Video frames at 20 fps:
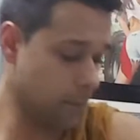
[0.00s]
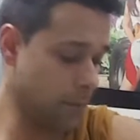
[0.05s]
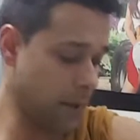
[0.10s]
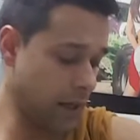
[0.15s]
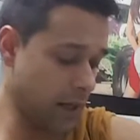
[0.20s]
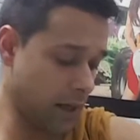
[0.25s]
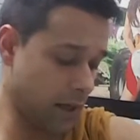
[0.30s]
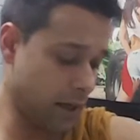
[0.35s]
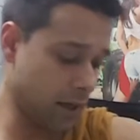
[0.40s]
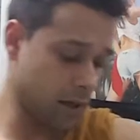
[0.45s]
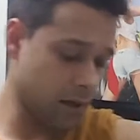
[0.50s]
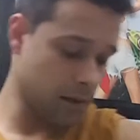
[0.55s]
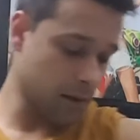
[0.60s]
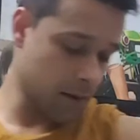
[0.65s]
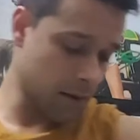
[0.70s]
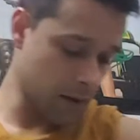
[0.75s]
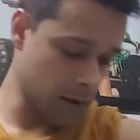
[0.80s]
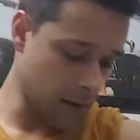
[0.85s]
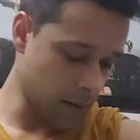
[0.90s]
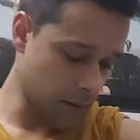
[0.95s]
being
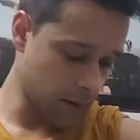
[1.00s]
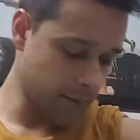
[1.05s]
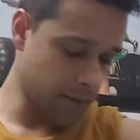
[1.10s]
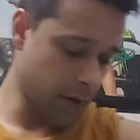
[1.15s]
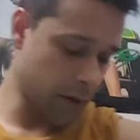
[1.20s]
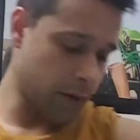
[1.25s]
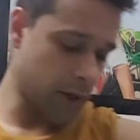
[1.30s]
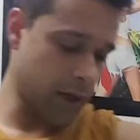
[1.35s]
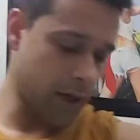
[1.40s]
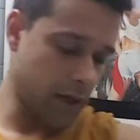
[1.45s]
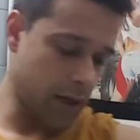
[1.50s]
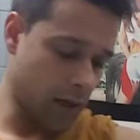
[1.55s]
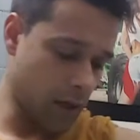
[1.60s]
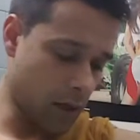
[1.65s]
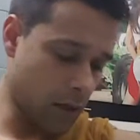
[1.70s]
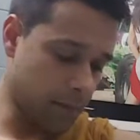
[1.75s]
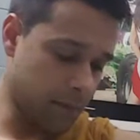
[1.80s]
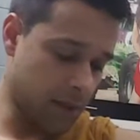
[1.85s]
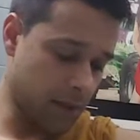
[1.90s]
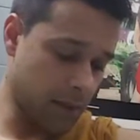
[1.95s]
very
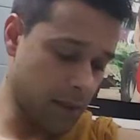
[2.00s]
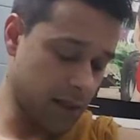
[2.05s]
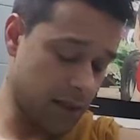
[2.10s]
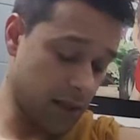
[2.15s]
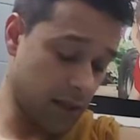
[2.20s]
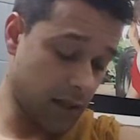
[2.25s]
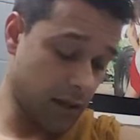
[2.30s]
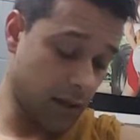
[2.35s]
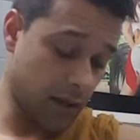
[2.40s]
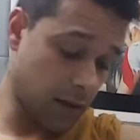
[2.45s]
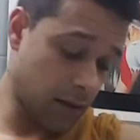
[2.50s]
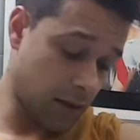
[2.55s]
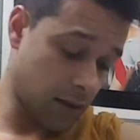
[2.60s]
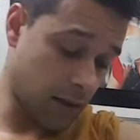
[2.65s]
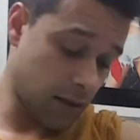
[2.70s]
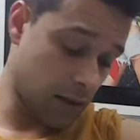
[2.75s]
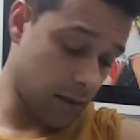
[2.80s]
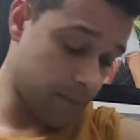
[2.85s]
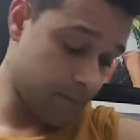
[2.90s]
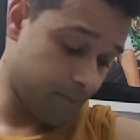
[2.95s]
optimistic
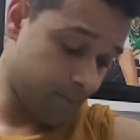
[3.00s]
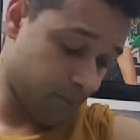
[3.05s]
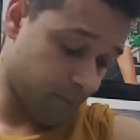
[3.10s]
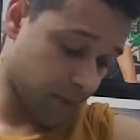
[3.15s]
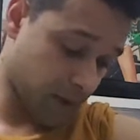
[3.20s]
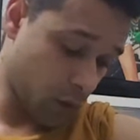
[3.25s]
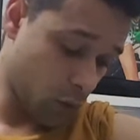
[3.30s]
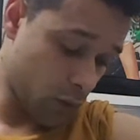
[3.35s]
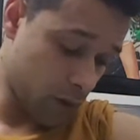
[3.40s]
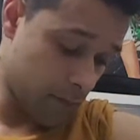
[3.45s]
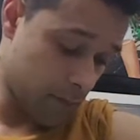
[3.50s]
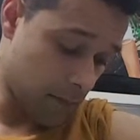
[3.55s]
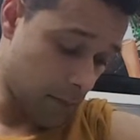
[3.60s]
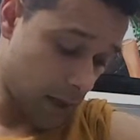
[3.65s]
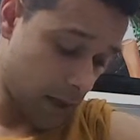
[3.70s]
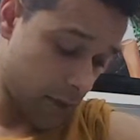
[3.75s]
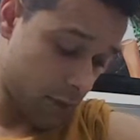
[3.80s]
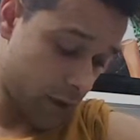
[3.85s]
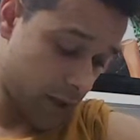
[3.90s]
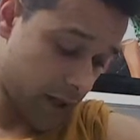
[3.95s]
with
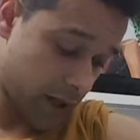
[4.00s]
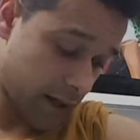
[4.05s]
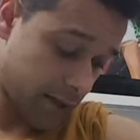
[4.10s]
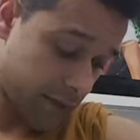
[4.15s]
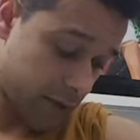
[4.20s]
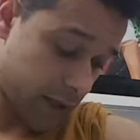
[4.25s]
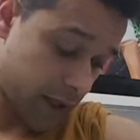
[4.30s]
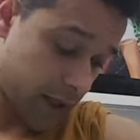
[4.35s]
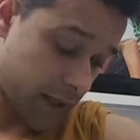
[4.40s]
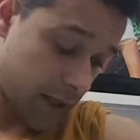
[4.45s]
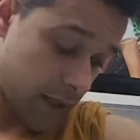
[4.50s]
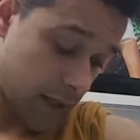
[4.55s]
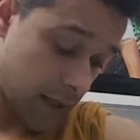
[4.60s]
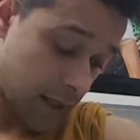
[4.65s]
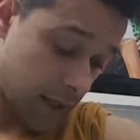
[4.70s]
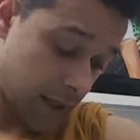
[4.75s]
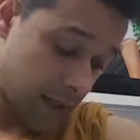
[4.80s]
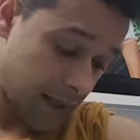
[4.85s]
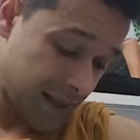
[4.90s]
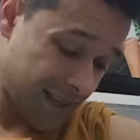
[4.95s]
my recovery
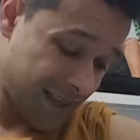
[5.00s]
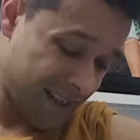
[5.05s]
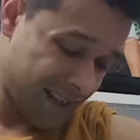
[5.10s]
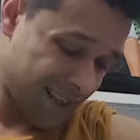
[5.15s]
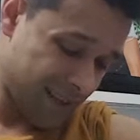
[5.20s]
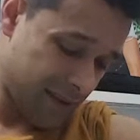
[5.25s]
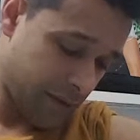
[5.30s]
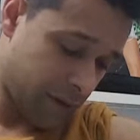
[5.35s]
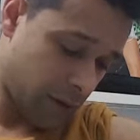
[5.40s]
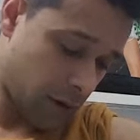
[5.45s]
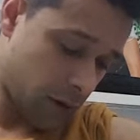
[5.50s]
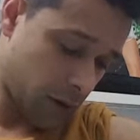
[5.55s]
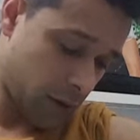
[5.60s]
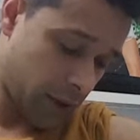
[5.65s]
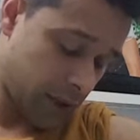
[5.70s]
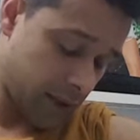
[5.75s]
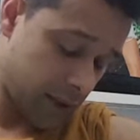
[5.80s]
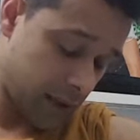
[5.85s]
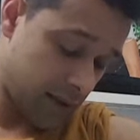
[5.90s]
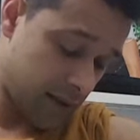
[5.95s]

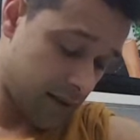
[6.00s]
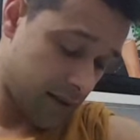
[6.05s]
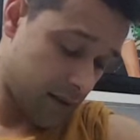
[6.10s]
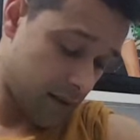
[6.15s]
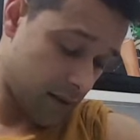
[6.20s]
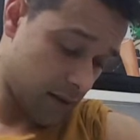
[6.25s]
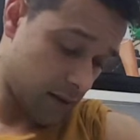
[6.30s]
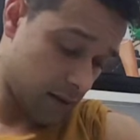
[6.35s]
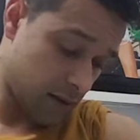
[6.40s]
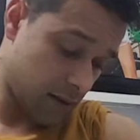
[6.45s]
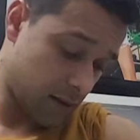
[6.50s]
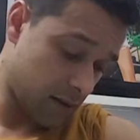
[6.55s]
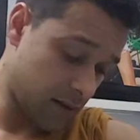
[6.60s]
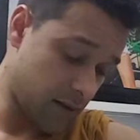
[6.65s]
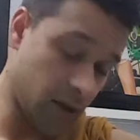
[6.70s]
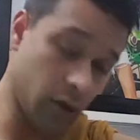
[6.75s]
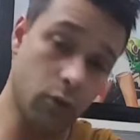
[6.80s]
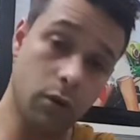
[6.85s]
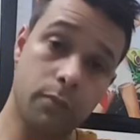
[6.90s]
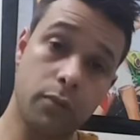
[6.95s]
following this
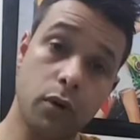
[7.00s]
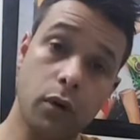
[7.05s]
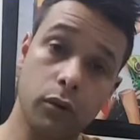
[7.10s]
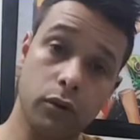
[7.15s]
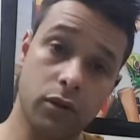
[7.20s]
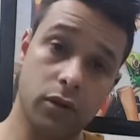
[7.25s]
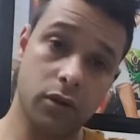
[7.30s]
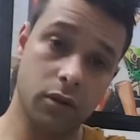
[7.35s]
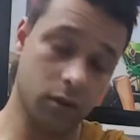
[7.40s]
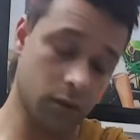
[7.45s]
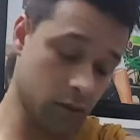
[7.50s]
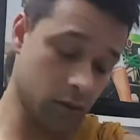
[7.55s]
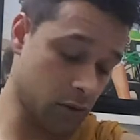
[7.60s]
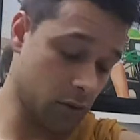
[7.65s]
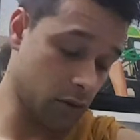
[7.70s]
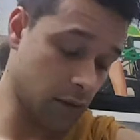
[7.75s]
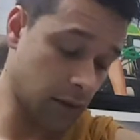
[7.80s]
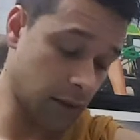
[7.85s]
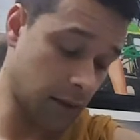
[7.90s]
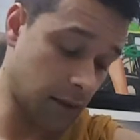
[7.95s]
new approach
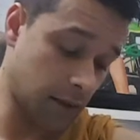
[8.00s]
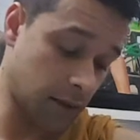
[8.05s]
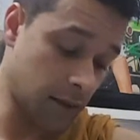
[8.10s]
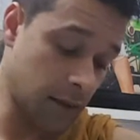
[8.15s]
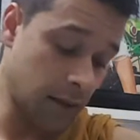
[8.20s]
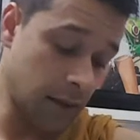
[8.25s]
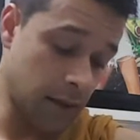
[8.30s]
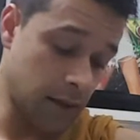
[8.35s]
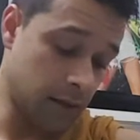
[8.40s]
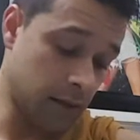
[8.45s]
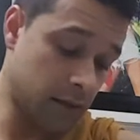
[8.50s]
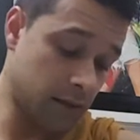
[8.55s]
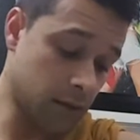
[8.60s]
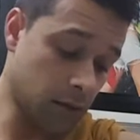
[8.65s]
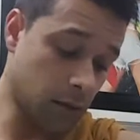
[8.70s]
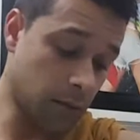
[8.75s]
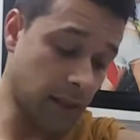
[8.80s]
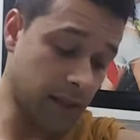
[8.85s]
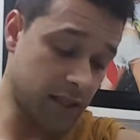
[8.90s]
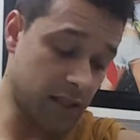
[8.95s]
to the
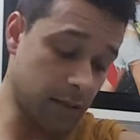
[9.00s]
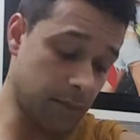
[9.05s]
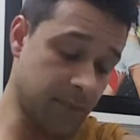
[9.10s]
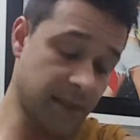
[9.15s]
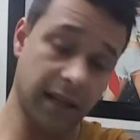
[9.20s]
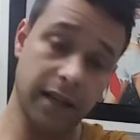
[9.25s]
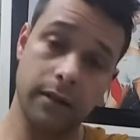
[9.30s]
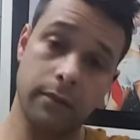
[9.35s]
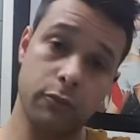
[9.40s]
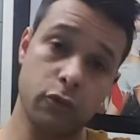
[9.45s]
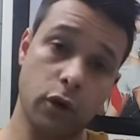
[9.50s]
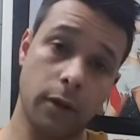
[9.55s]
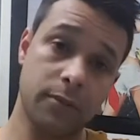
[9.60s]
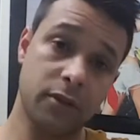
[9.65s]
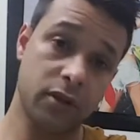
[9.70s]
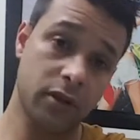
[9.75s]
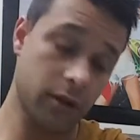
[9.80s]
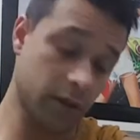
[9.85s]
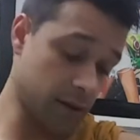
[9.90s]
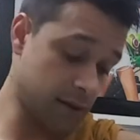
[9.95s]
distal bicep tendon
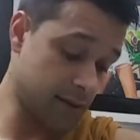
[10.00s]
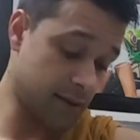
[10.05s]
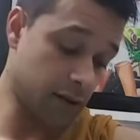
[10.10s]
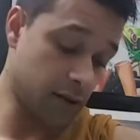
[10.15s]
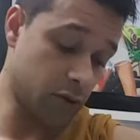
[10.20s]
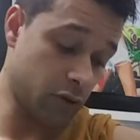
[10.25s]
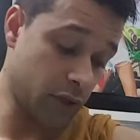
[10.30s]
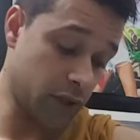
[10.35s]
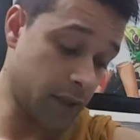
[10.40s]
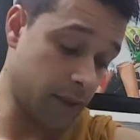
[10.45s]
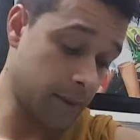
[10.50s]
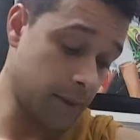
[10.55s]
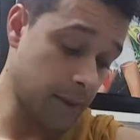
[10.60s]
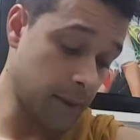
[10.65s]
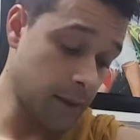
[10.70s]
rupture surgery